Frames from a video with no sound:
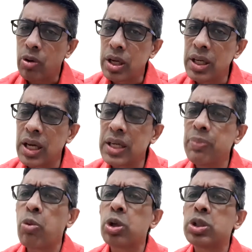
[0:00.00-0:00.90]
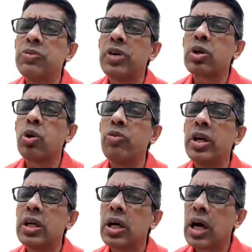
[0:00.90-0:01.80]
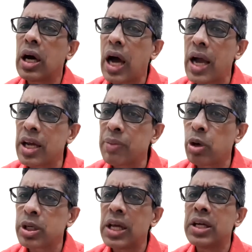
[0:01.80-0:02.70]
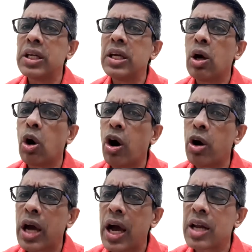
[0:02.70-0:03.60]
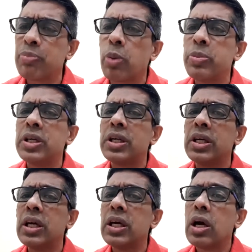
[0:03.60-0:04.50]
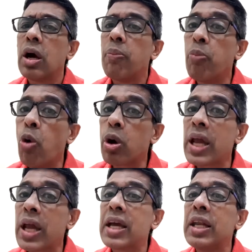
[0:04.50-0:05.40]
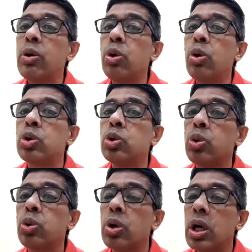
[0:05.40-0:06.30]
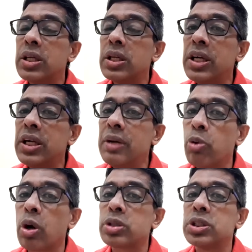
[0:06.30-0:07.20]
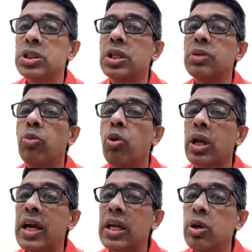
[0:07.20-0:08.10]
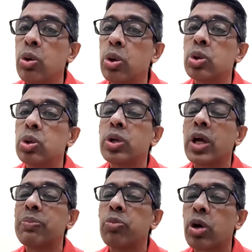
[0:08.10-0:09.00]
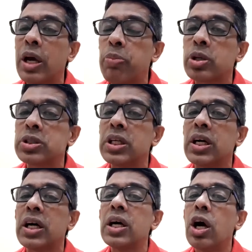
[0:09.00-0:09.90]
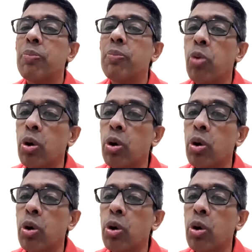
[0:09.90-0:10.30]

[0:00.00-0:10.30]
Clearly, more severe COVID, higher mortality or higher morbidity, more likelihood to need more oxygen, more likelihood to get more hypoxia, more